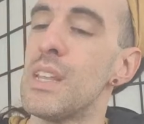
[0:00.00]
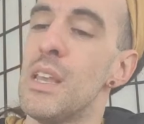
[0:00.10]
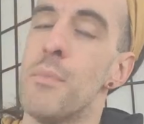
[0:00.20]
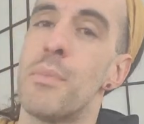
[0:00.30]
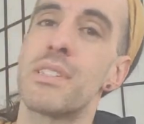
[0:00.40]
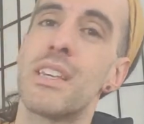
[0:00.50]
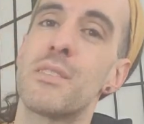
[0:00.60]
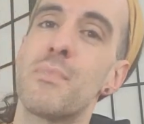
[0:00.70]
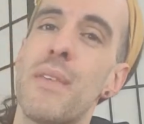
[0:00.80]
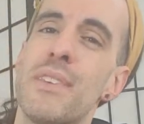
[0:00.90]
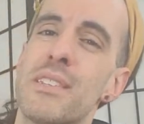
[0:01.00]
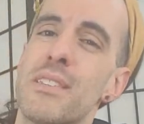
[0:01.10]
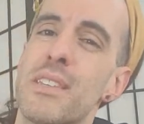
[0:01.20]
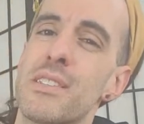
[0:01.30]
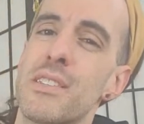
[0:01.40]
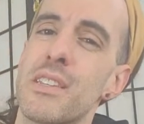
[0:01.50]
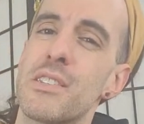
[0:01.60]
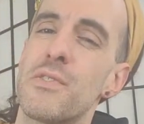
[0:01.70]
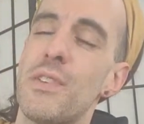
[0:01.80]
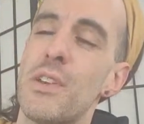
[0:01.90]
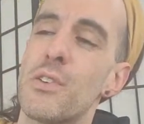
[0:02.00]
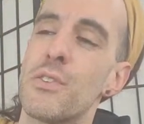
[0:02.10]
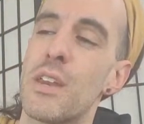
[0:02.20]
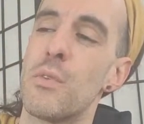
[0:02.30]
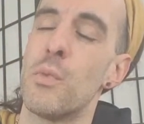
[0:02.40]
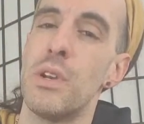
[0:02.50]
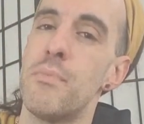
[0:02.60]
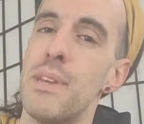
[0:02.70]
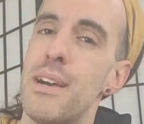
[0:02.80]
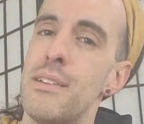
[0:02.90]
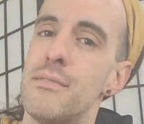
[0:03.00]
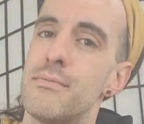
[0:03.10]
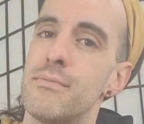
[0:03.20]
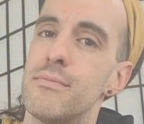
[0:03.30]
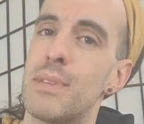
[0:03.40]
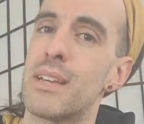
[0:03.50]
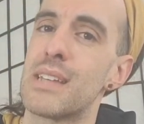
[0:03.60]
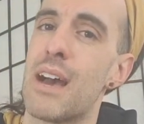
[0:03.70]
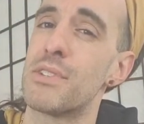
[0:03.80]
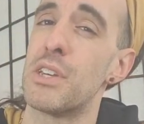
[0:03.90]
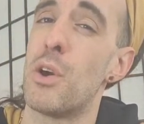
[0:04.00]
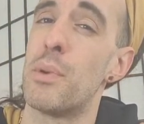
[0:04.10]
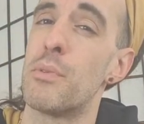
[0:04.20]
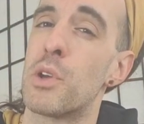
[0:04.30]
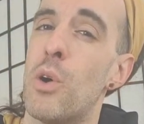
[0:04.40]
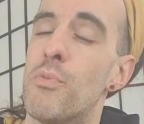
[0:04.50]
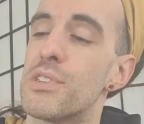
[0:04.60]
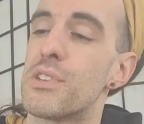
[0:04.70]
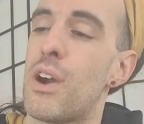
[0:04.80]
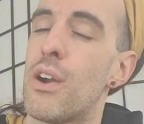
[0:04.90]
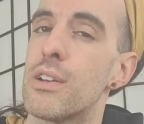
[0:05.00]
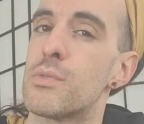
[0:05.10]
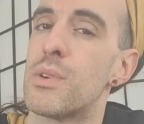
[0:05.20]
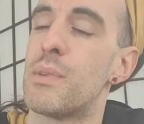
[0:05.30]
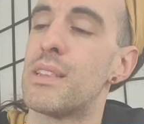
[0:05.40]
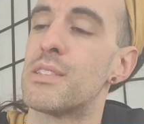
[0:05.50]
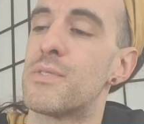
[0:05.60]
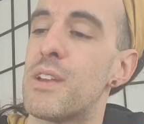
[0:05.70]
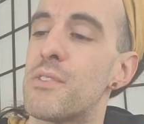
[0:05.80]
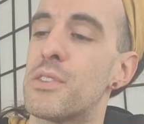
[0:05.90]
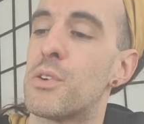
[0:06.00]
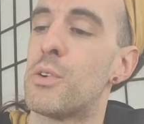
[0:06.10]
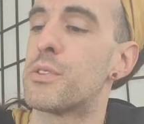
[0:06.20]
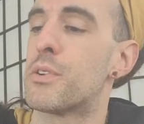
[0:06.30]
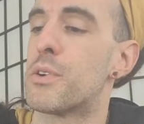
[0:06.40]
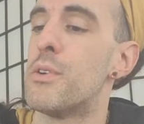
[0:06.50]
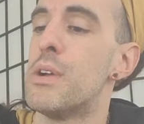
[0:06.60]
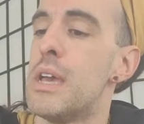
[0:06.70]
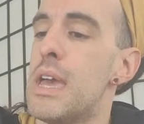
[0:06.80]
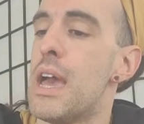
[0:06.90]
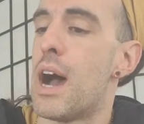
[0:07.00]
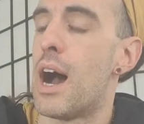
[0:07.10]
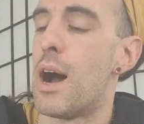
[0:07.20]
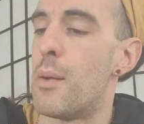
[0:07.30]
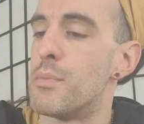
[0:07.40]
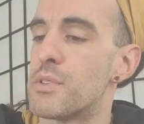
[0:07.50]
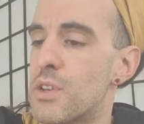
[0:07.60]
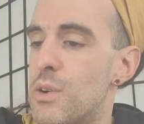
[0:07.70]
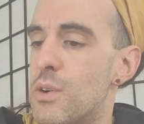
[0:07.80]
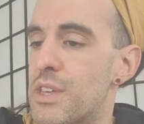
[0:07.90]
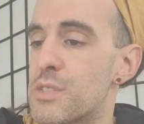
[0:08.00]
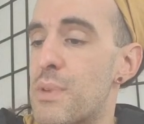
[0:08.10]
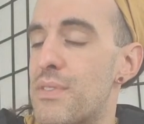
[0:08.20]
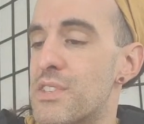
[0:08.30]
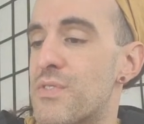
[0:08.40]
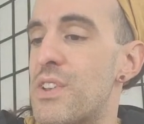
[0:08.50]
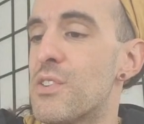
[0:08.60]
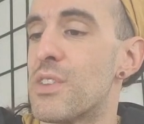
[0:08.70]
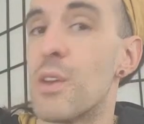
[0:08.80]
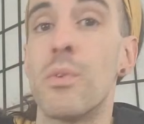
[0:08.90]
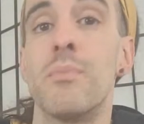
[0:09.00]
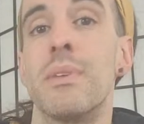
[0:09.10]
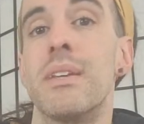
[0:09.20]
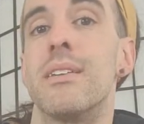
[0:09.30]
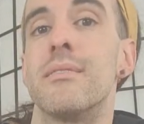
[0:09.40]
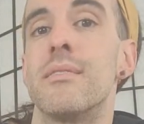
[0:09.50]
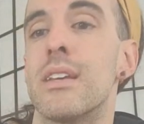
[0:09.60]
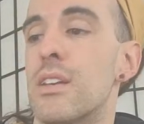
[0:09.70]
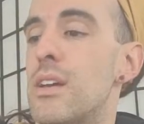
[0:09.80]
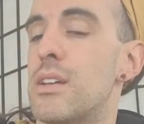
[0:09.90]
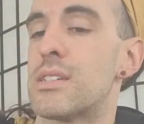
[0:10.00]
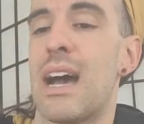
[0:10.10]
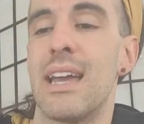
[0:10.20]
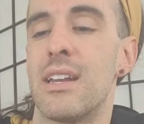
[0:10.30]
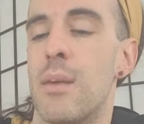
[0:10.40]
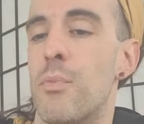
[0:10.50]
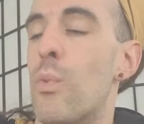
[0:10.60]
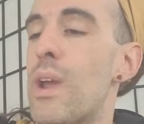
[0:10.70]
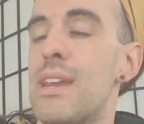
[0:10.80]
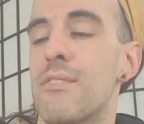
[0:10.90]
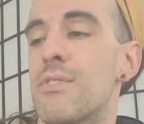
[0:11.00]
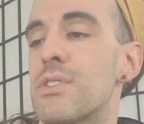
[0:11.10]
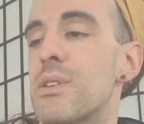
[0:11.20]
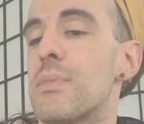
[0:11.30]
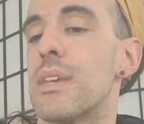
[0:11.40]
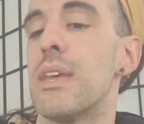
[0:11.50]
But there's been this fear that it wouldn't be done, because obviously nobody would hope for this card. It's one of my least favorite in the whole tarot. So there's been this fear that it wouldn't be done, like tied up, waiting for something.